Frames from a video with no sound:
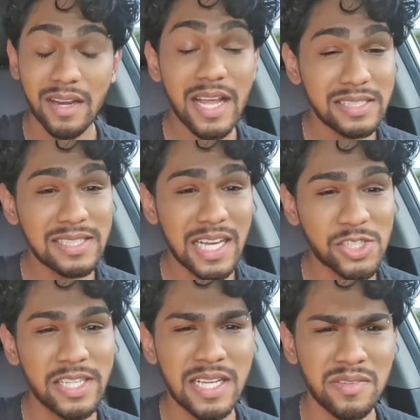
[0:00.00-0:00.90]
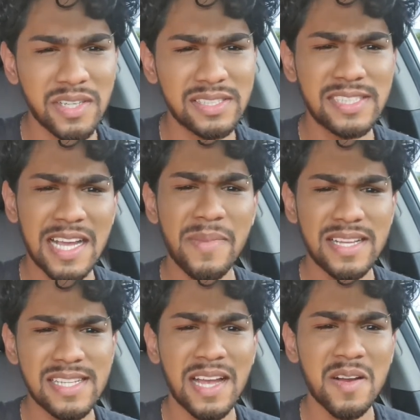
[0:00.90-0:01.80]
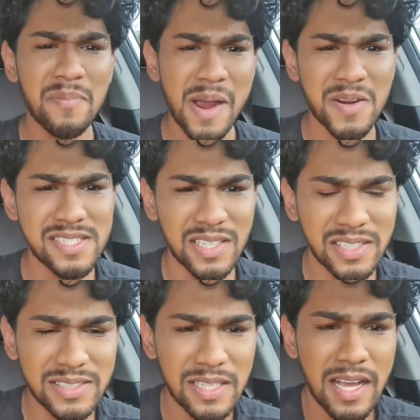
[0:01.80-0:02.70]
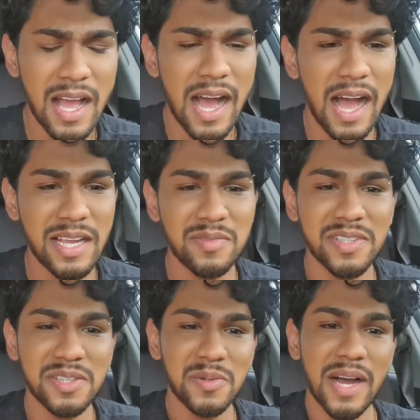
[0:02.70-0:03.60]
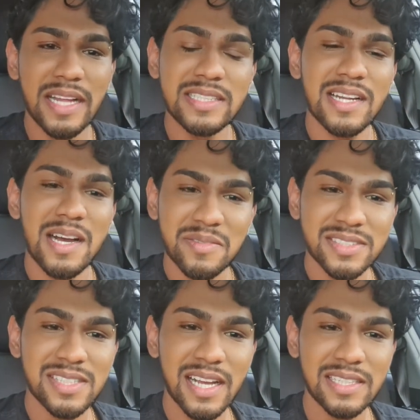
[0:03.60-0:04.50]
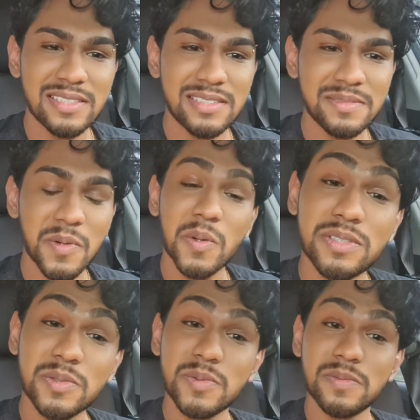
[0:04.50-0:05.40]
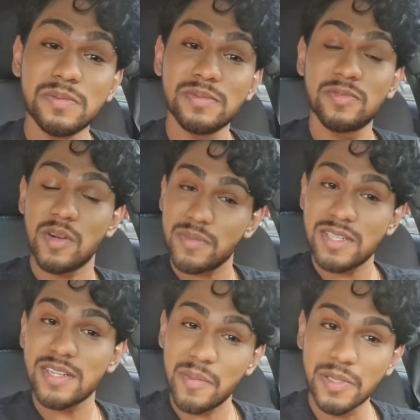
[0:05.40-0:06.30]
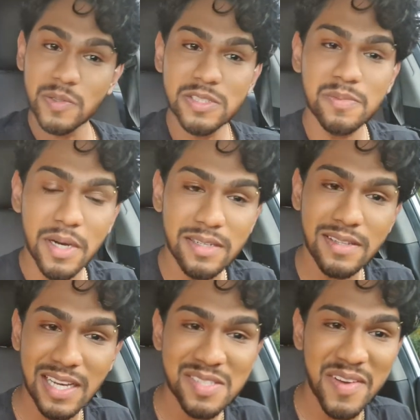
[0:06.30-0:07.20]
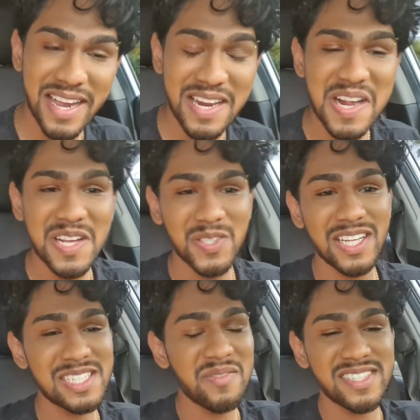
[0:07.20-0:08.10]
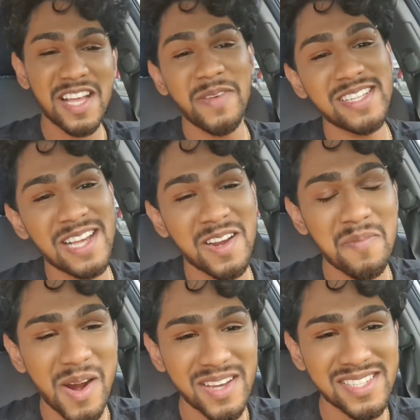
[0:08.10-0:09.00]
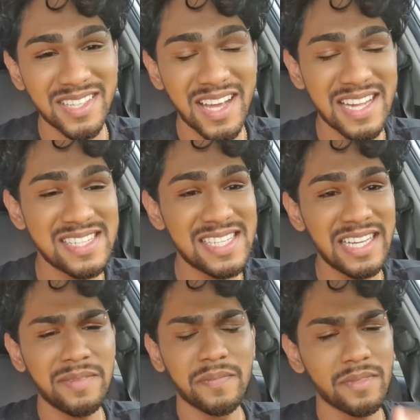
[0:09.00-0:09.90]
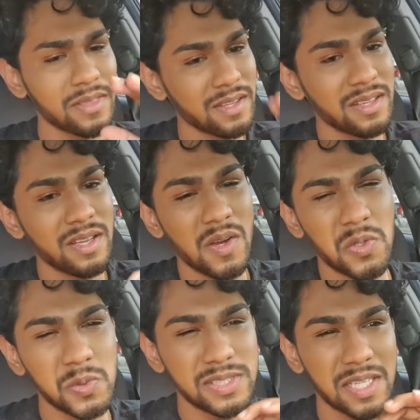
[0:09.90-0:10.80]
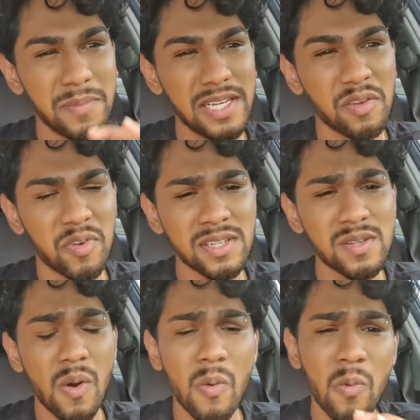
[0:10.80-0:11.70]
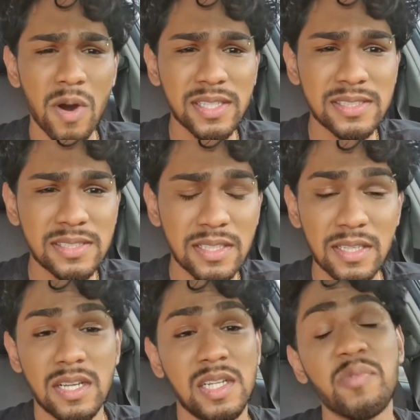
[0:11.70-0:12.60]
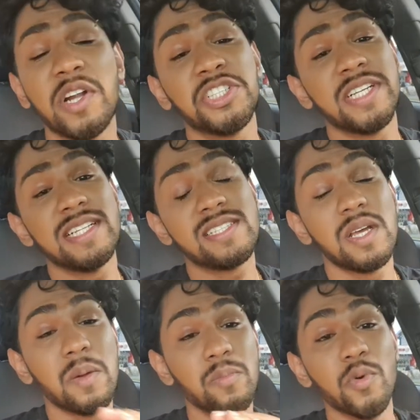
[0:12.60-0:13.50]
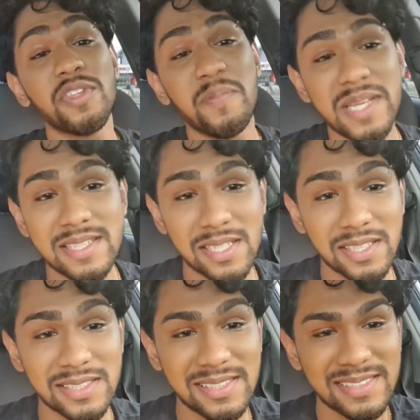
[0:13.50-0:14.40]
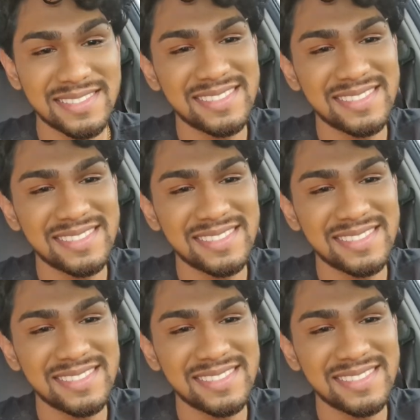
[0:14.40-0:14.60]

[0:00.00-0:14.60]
let's actually give a side-by-side comparison, even though I did have a slice or two from the Domino's, but that's fine. So let's give a side-by-side comparison and see who's a bit different or what differentiates both pizzas.